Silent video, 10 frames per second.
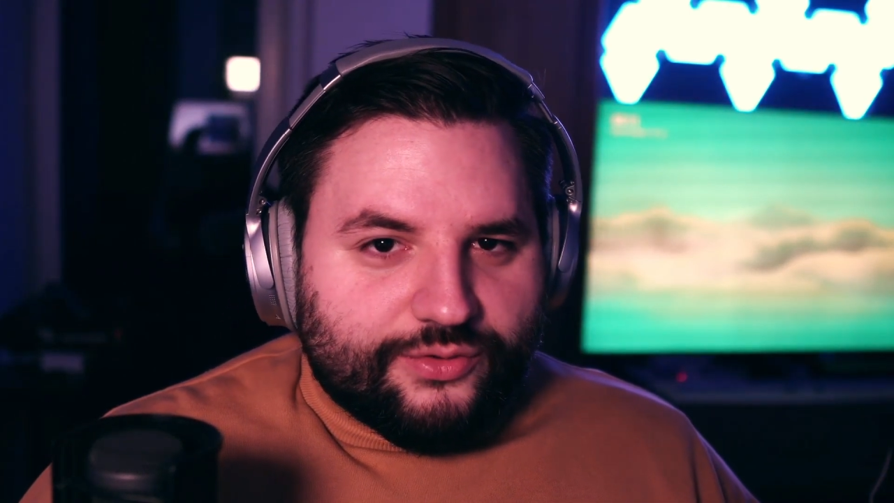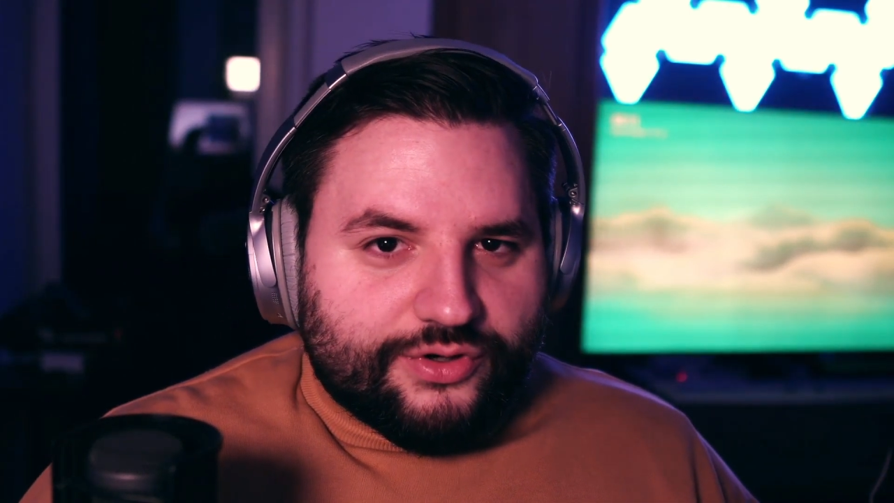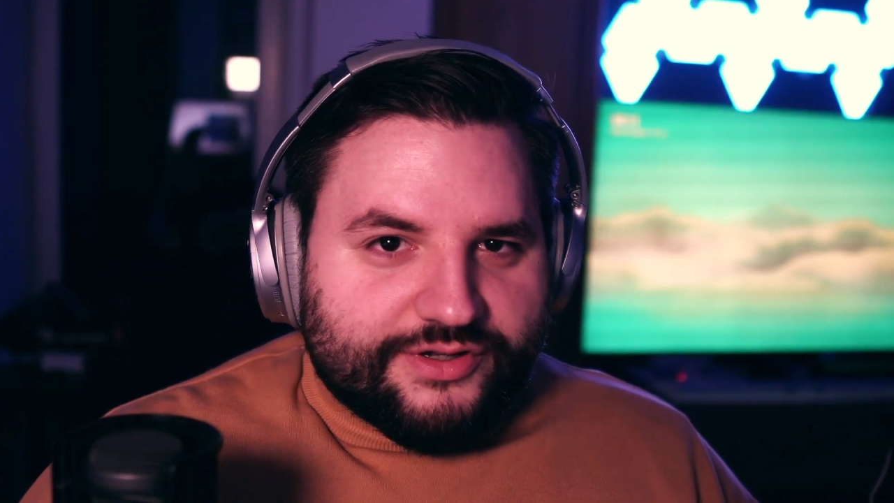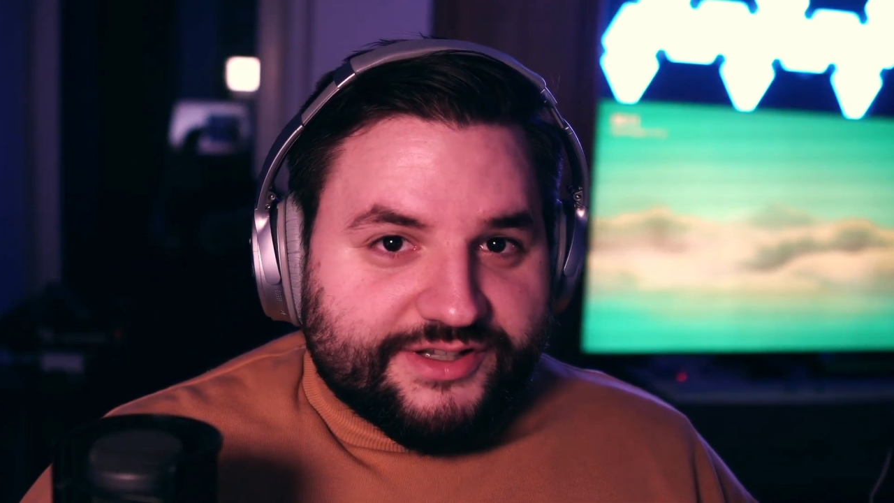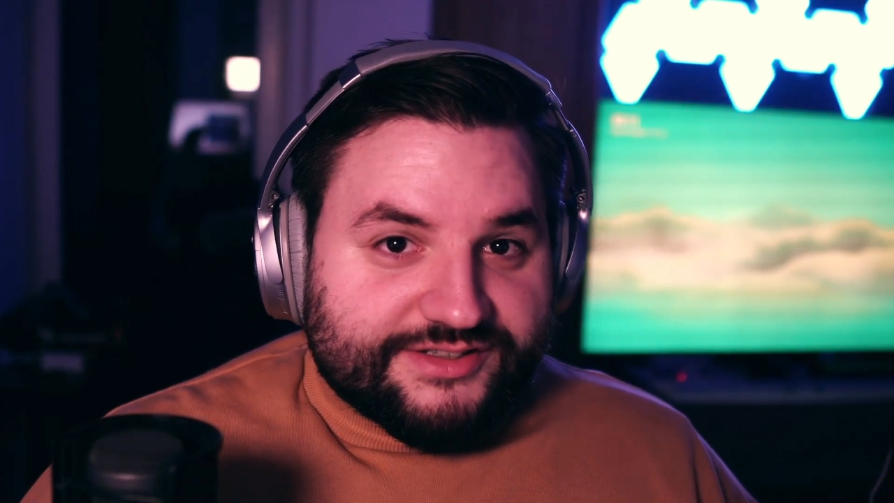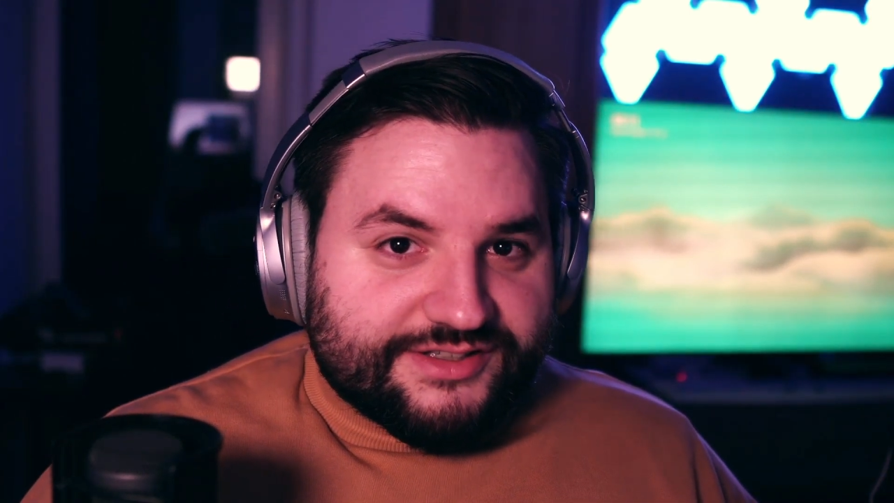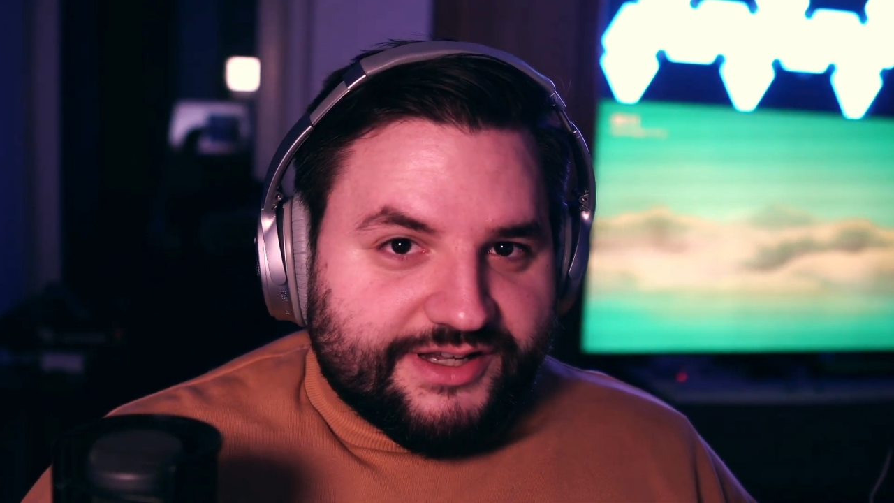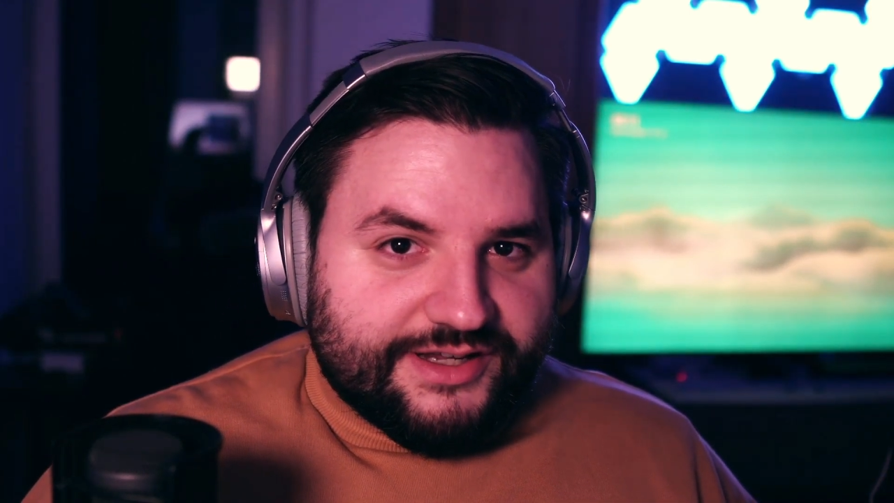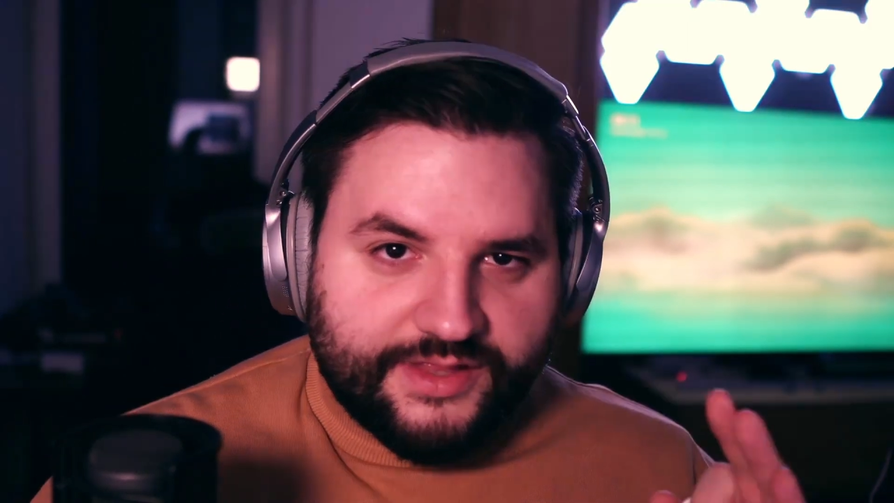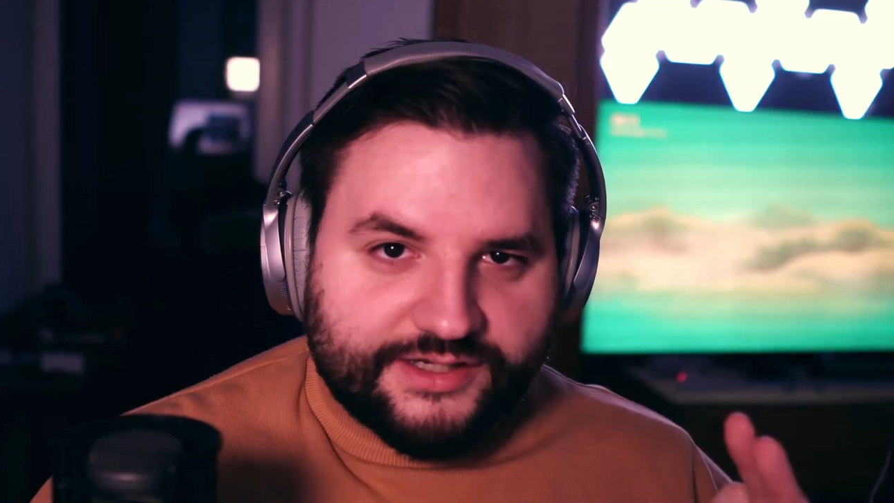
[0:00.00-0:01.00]
or a
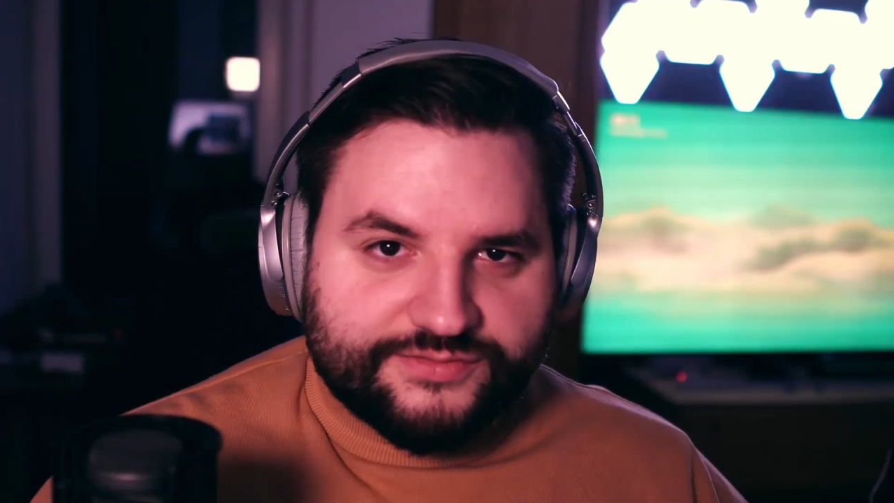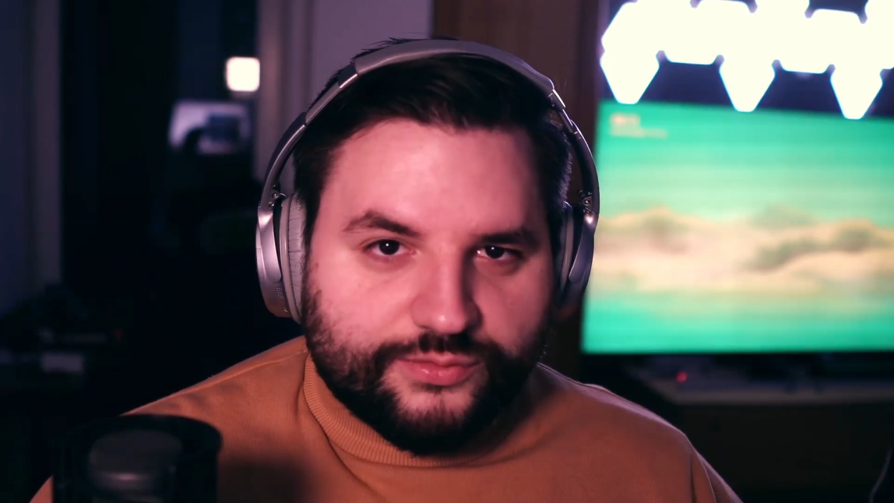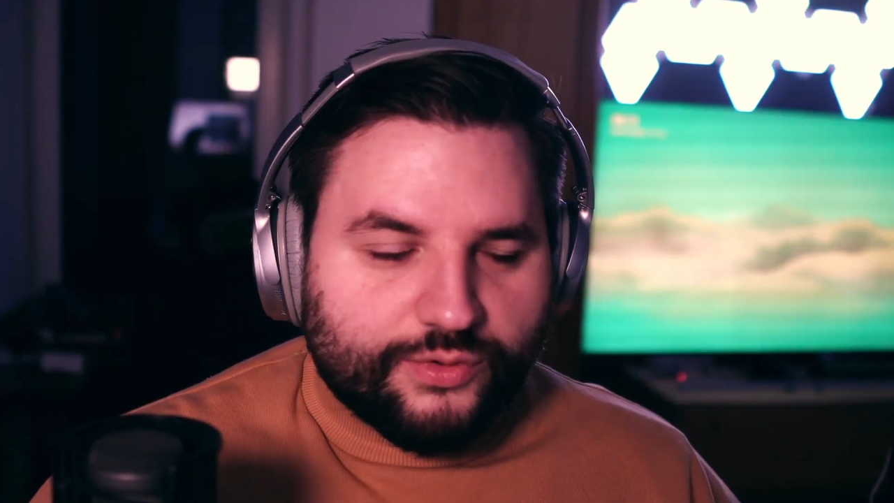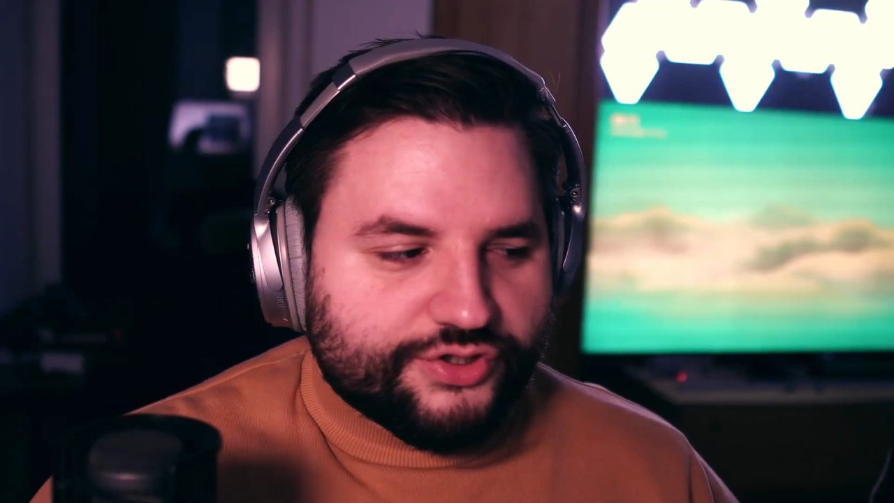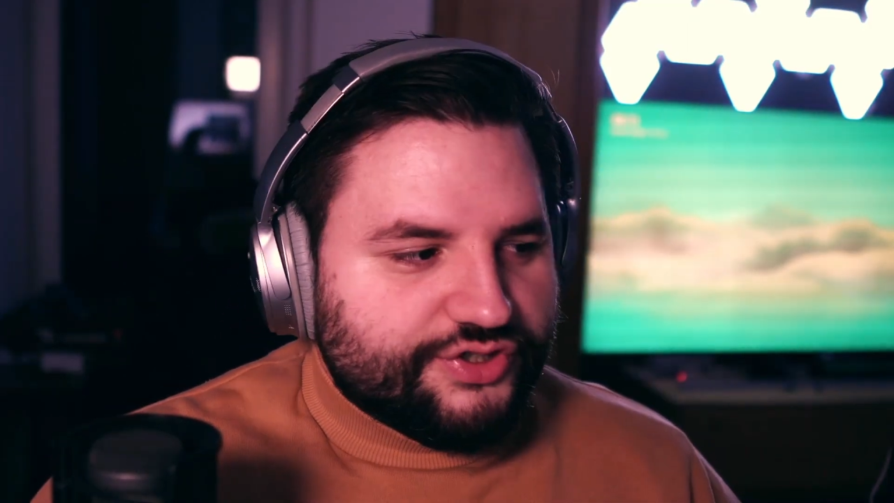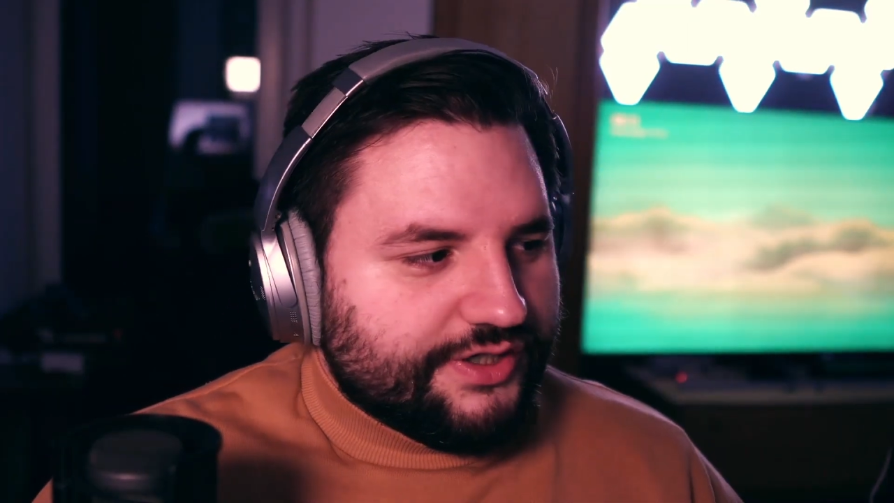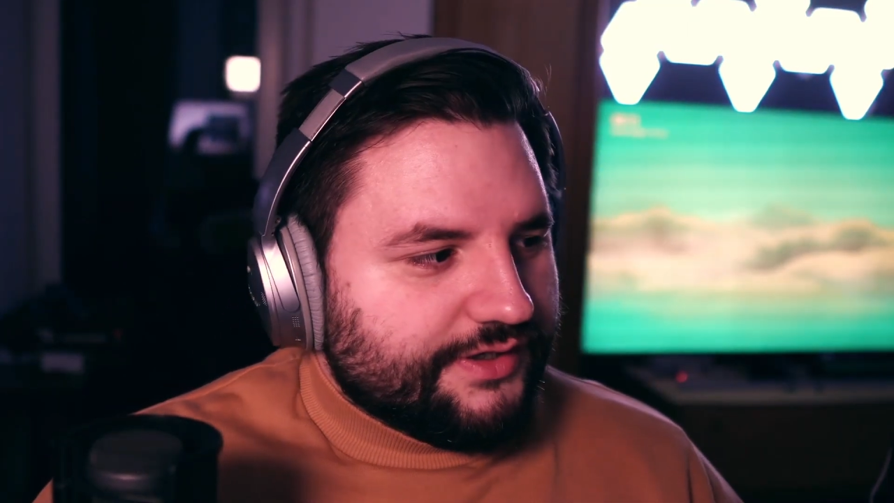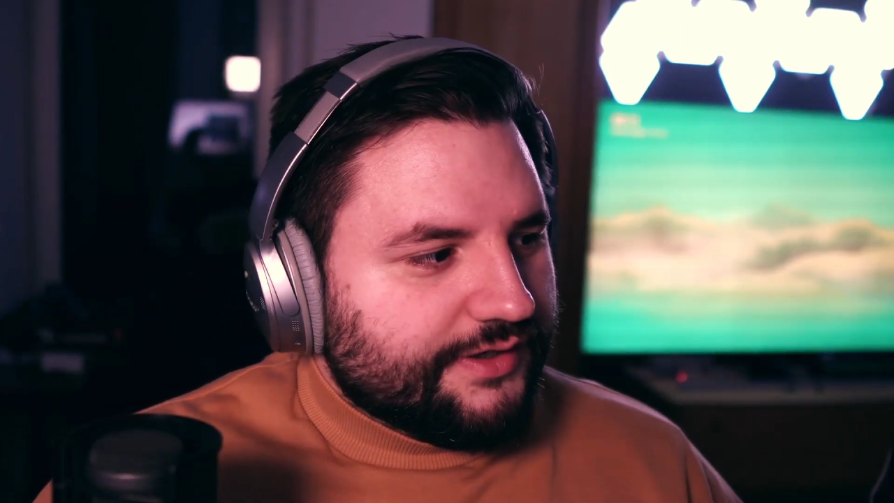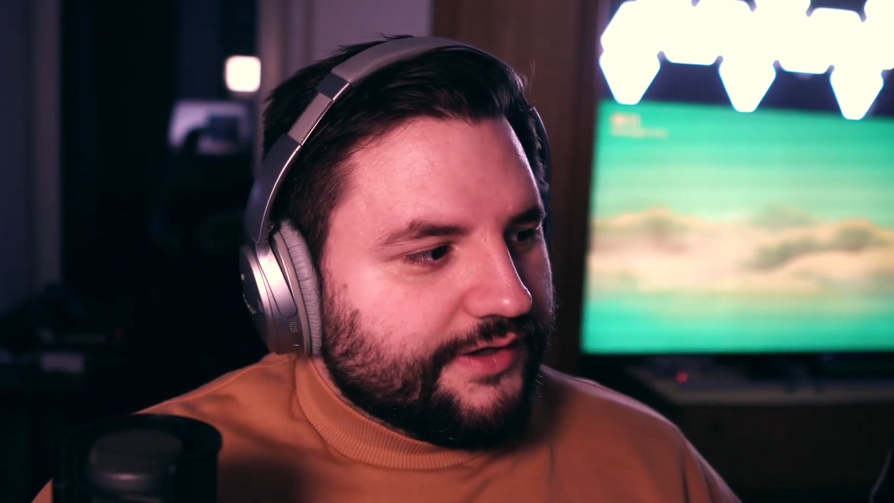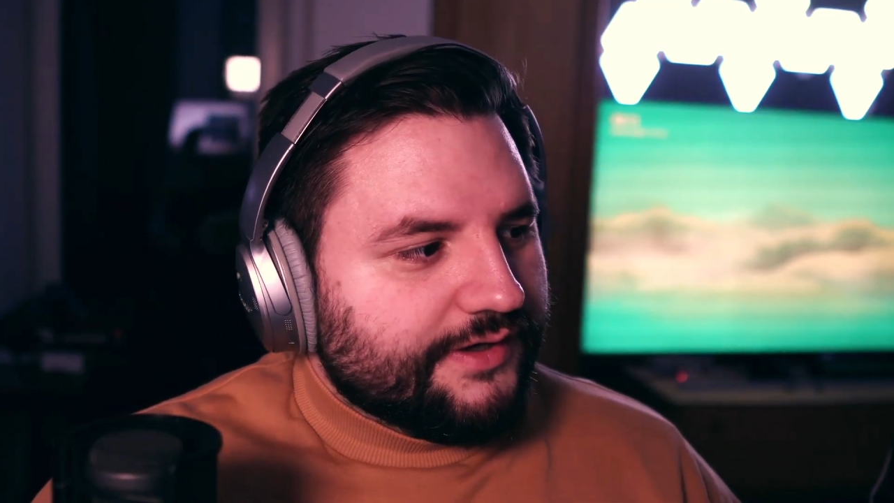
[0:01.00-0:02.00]
dislike. Thanks for
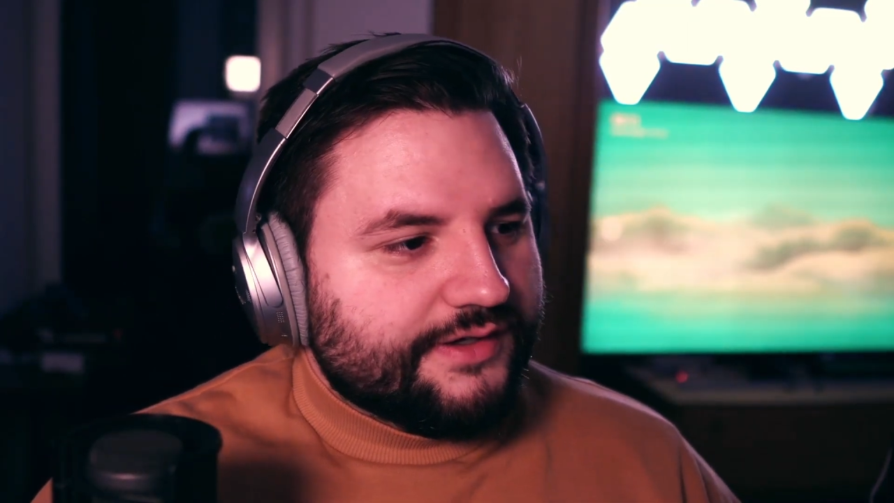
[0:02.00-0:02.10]
watching.